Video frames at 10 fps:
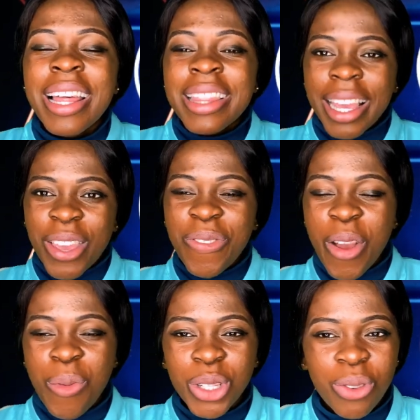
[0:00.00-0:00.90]
Thank you
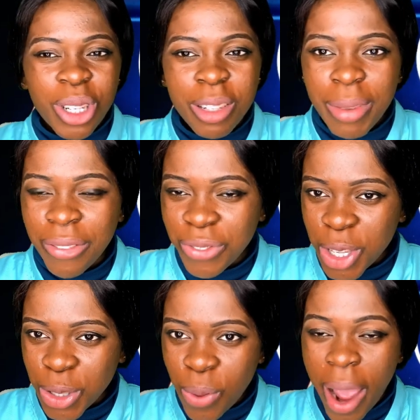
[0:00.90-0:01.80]
very much for watching my
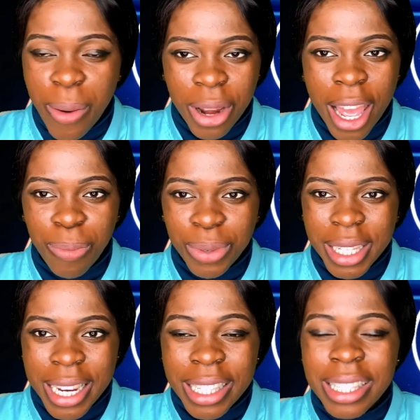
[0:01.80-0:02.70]
video. I really
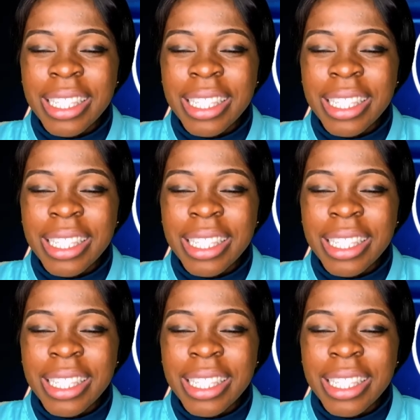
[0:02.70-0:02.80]
appreciate.